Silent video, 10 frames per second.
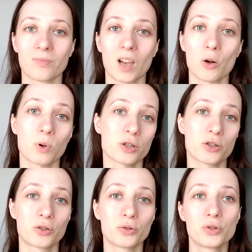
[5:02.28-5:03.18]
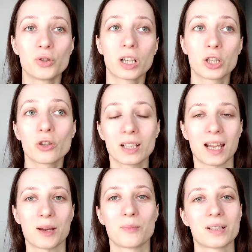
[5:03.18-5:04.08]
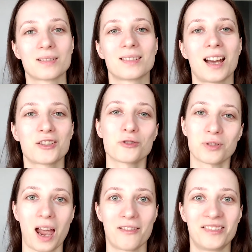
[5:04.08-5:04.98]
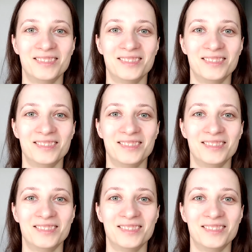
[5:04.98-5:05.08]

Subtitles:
want to do a Q&A, but I don't have